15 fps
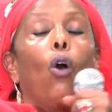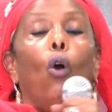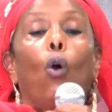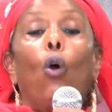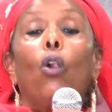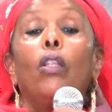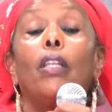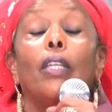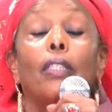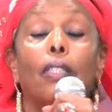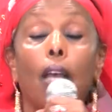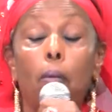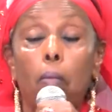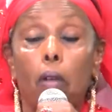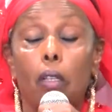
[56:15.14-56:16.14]
All the
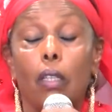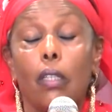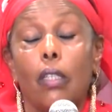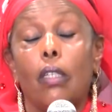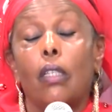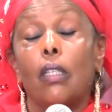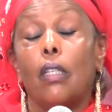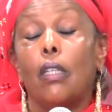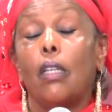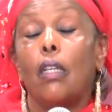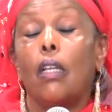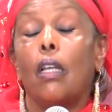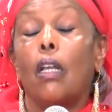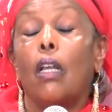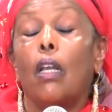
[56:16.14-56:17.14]
sermons,
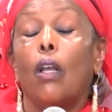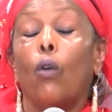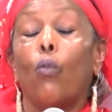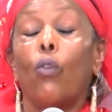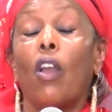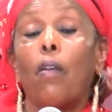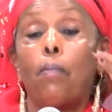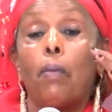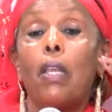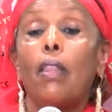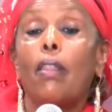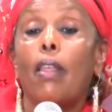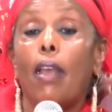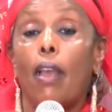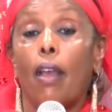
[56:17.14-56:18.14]
we have
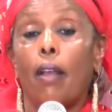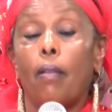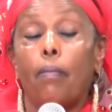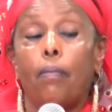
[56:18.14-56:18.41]
been there.